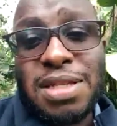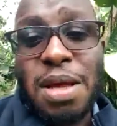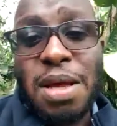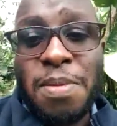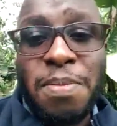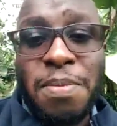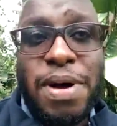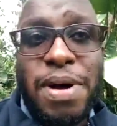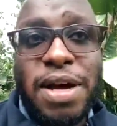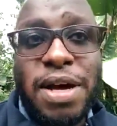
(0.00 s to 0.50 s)

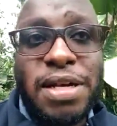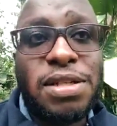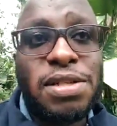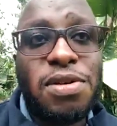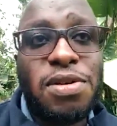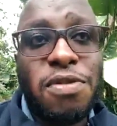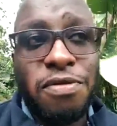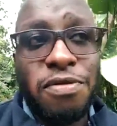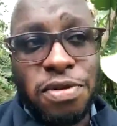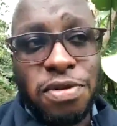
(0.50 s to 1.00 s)
impact
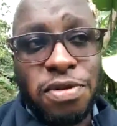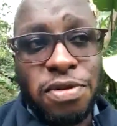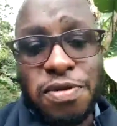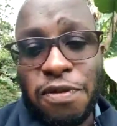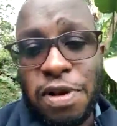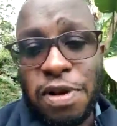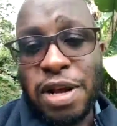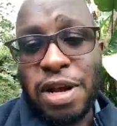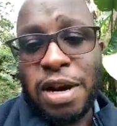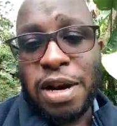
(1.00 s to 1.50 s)
of those
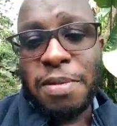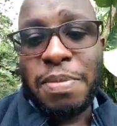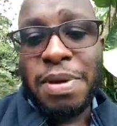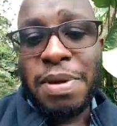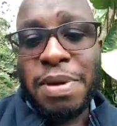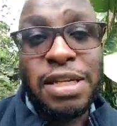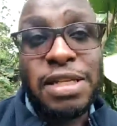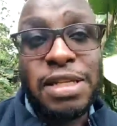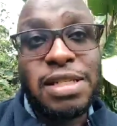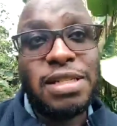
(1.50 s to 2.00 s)

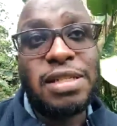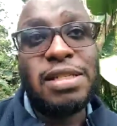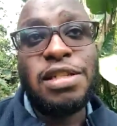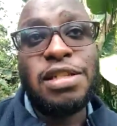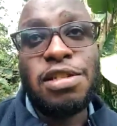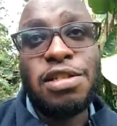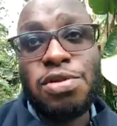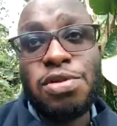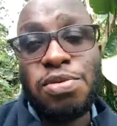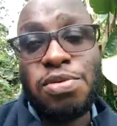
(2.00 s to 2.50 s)
vulnerabilities
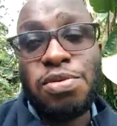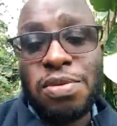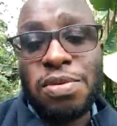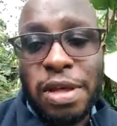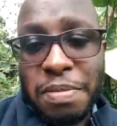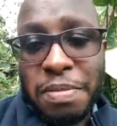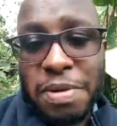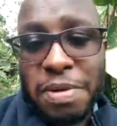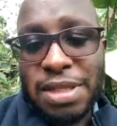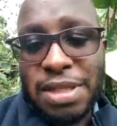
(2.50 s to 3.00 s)
to
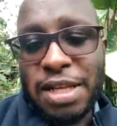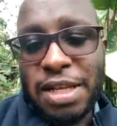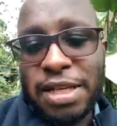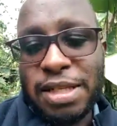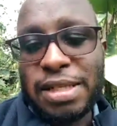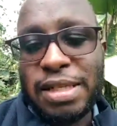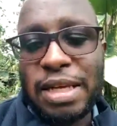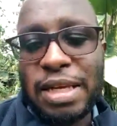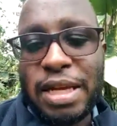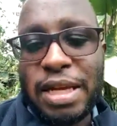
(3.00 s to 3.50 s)
the business.